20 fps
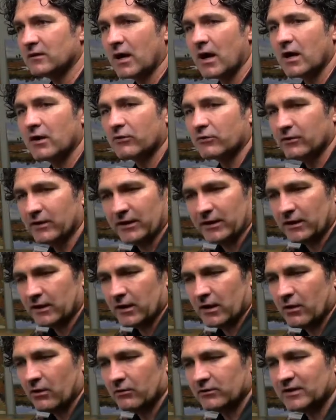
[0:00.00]
in concrete.
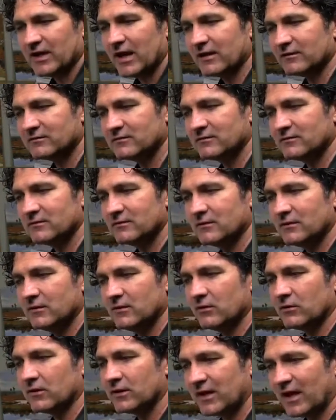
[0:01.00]
Yes,
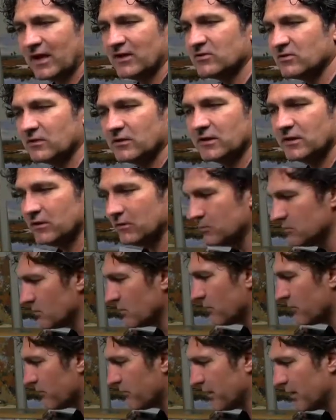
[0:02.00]
you'll occasionally use
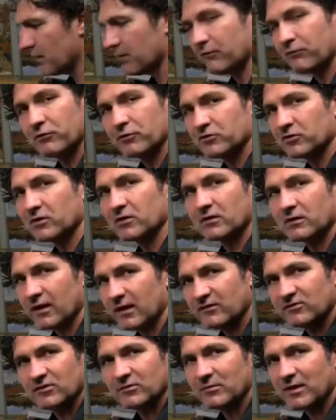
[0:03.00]
your finger for certain
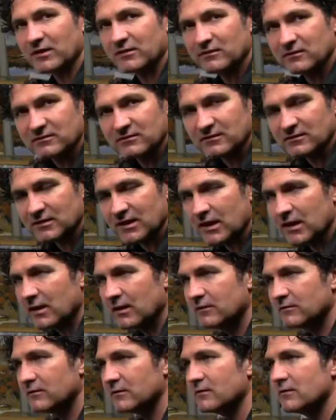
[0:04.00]
glazing methods and
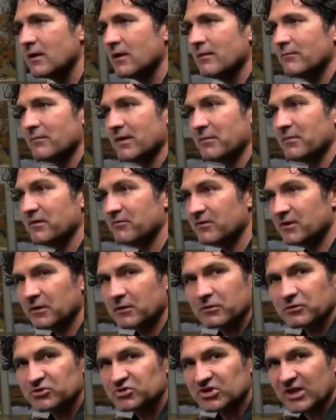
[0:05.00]
things, and maybe even a
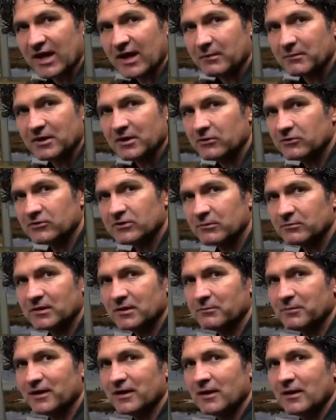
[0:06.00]
little chamois or
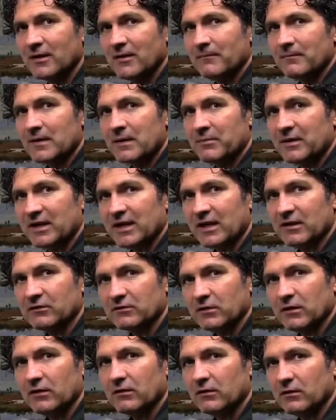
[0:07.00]
something. But
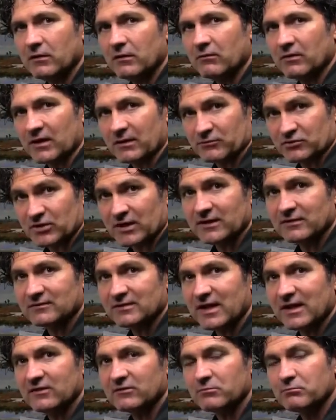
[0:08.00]
again, what I'm trying to
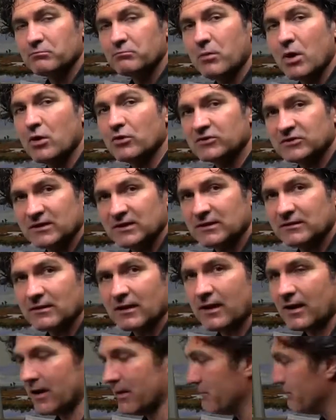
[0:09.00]
say is most of the
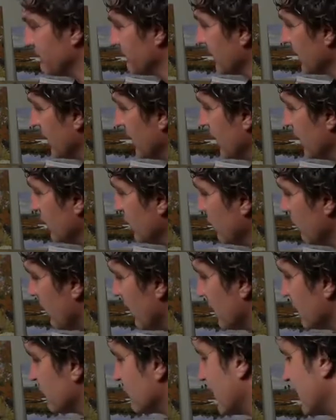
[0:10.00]
time, you
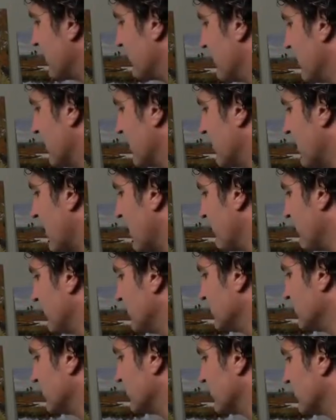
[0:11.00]
want to try to
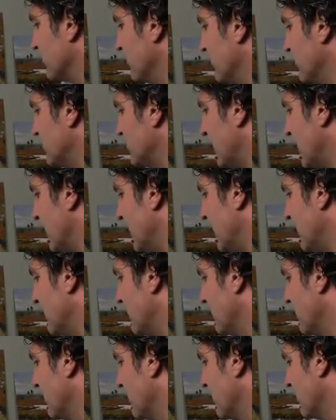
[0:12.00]
accomplish your smooth
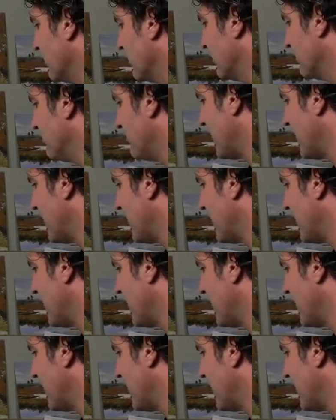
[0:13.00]
shading with